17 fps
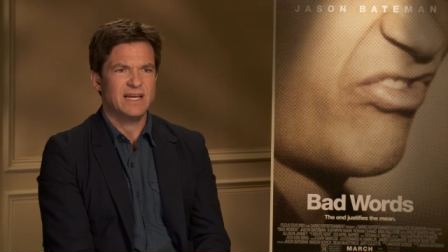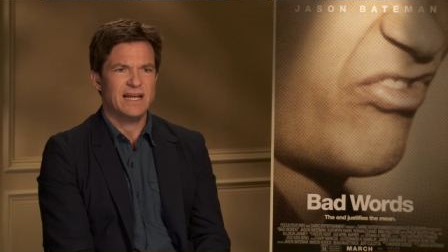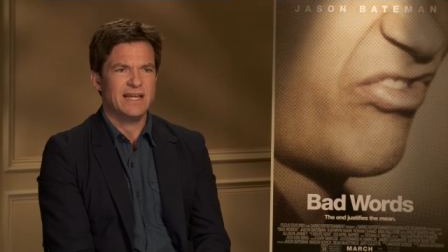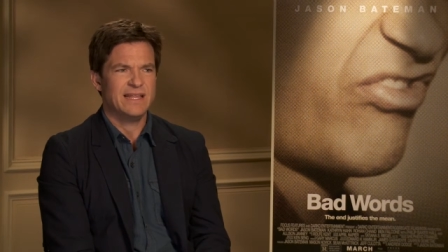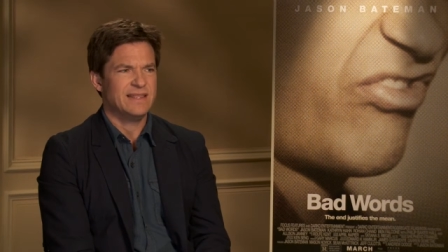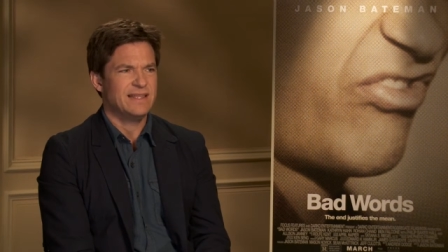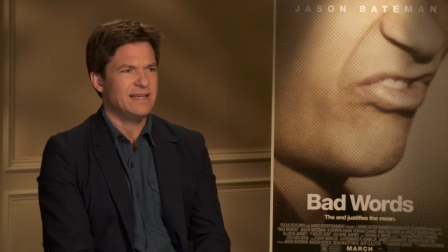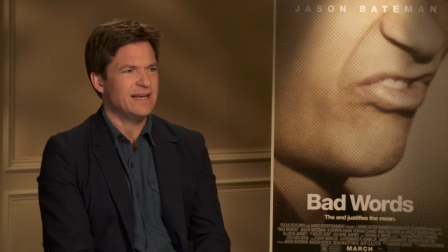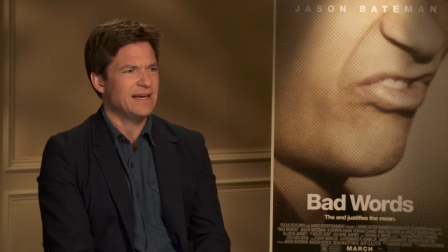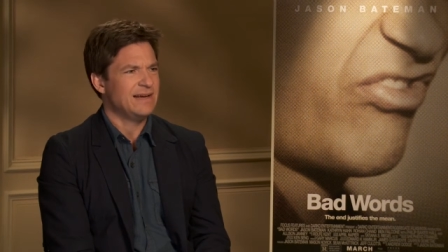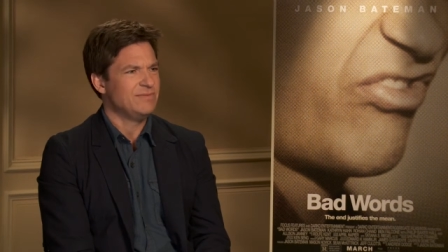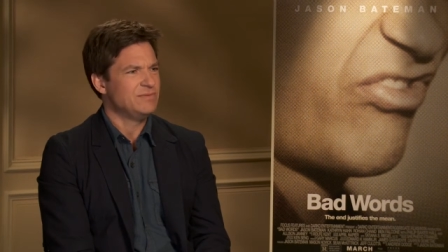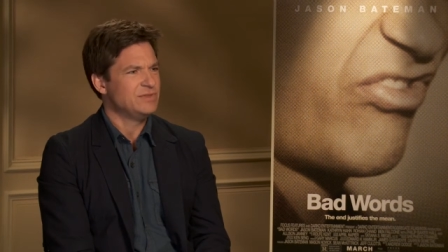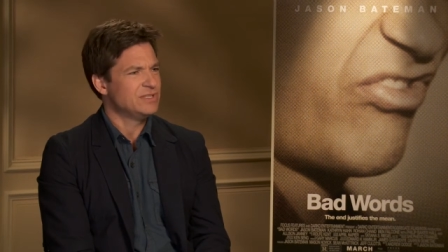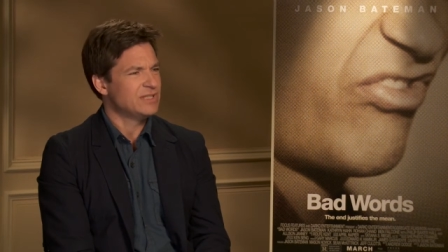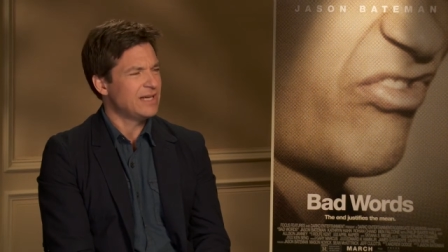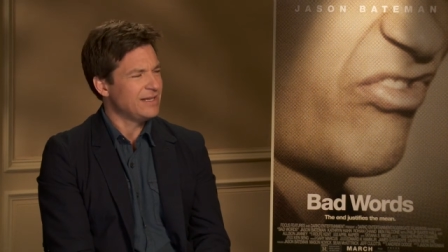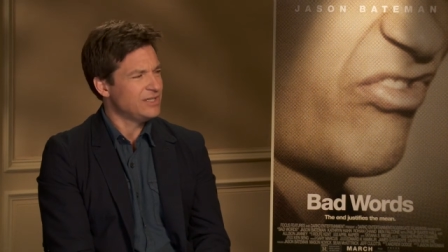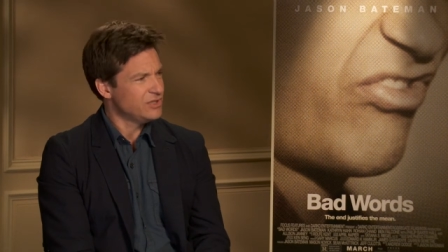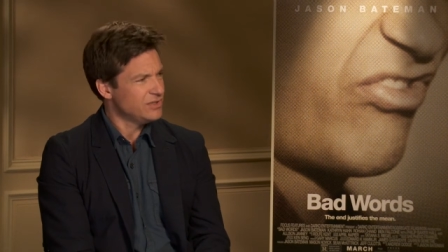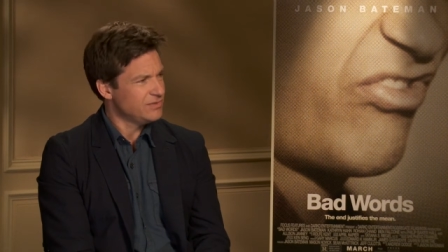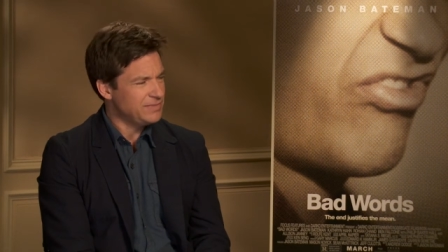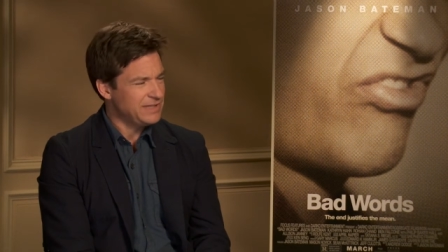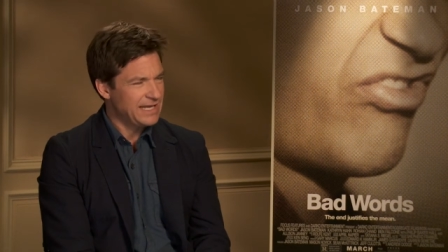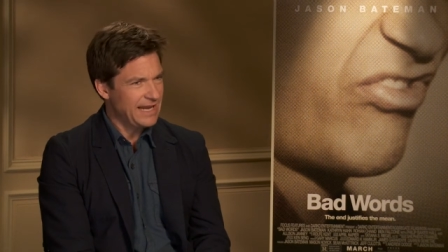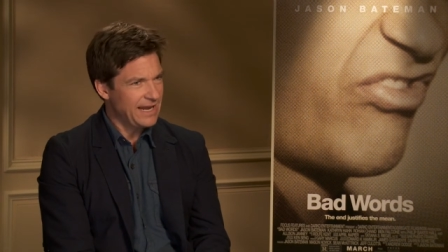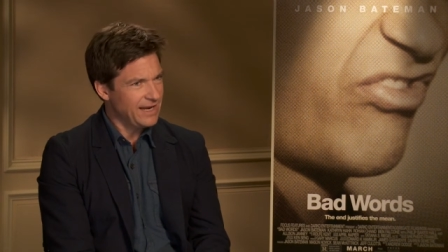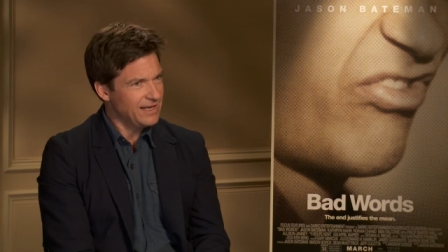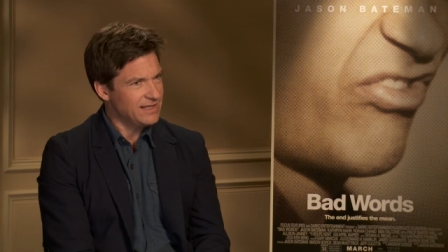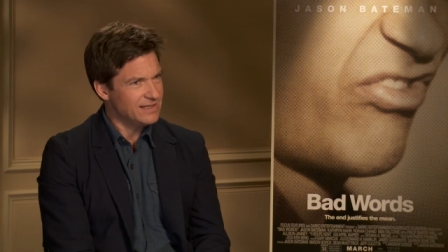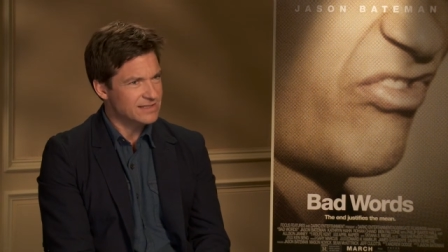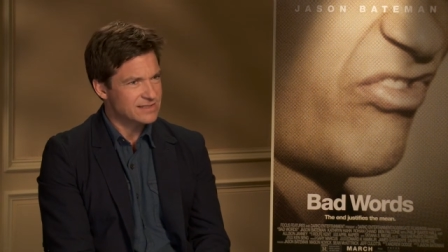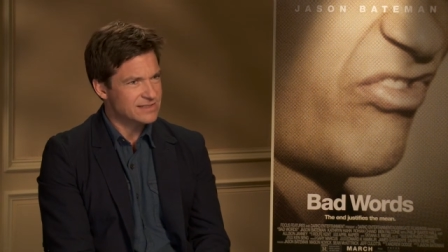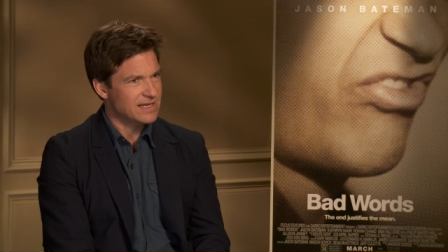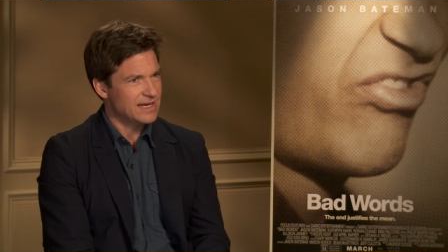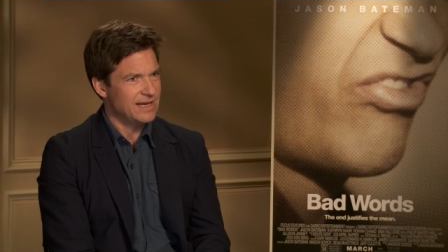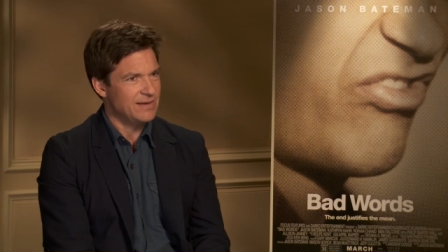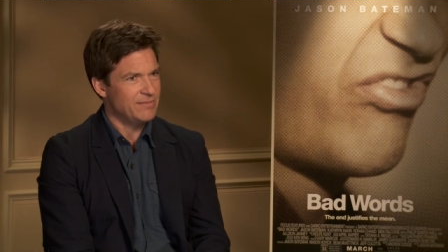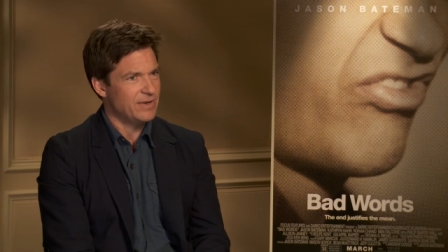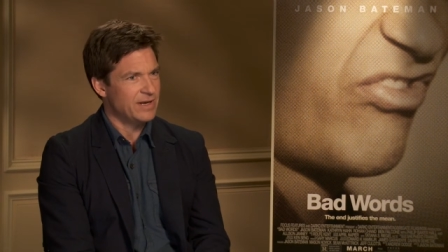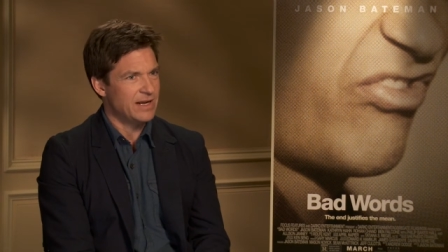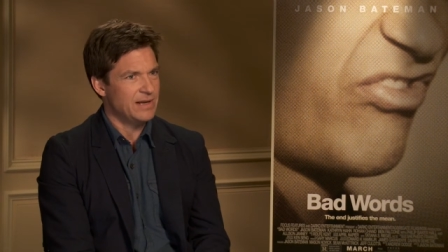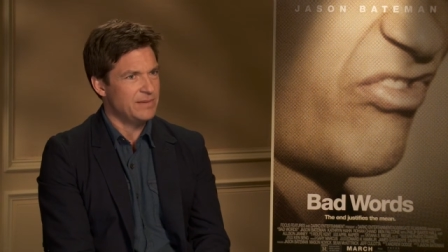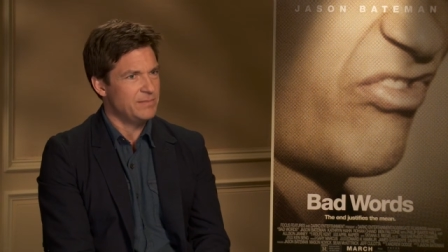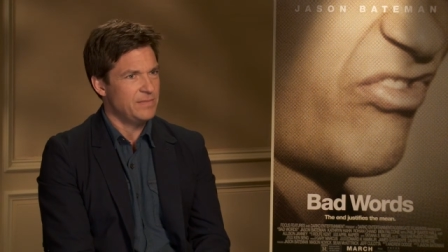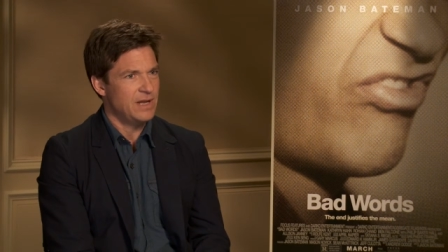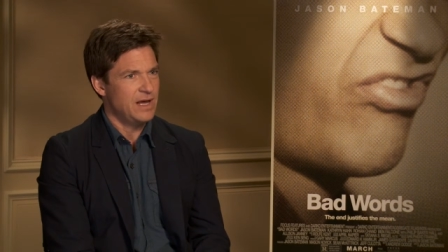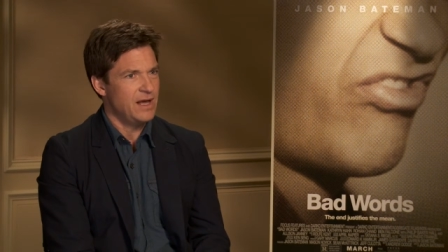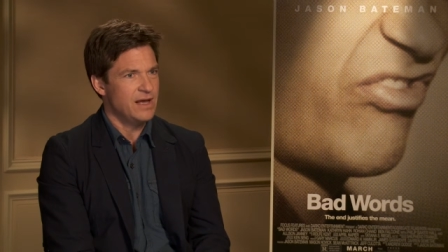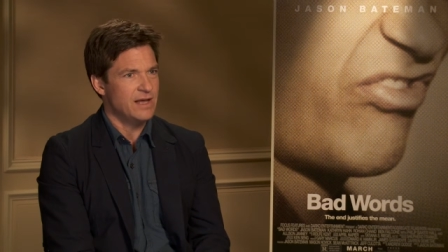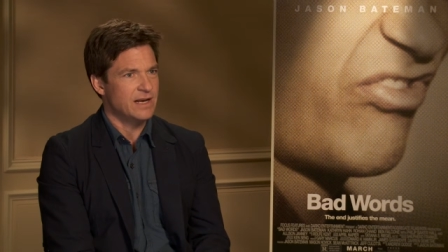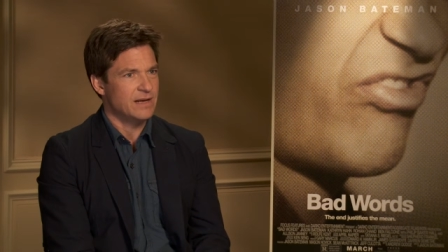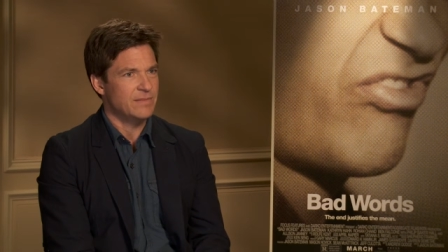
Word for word: I think I, sh I should be hating this guy, but I'm not.